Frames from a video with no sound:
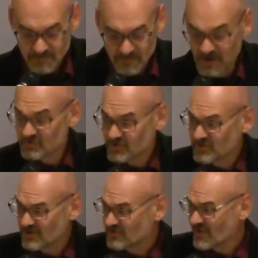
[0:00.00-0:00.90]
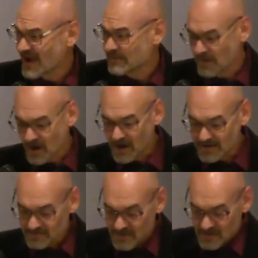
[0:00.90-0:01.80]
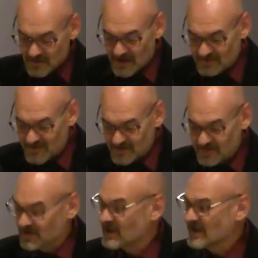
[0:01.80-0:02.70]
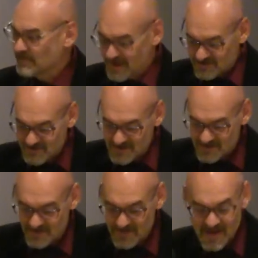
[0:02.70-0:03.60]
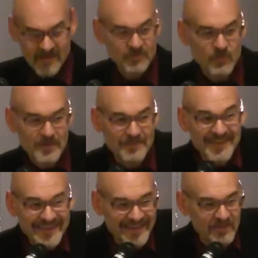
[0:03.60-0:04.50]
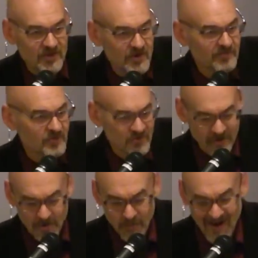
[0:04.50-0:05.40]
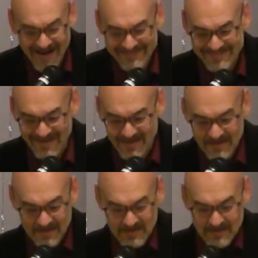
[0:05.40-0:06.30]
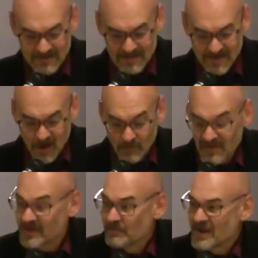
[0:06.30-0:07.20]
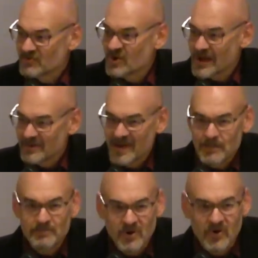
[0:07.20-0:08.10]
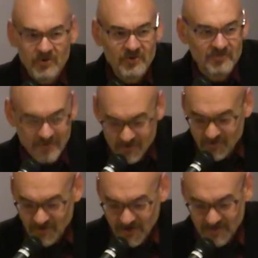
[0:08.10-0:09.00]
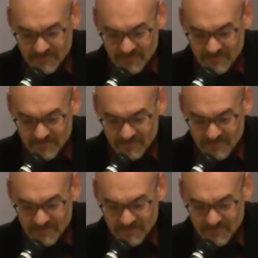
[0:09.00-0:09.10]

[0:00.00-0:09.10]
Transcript: Interesting sidebar, I think that cutting my teeth on the A3P at the University of Nebraska helped me get my job at Edinburgh University,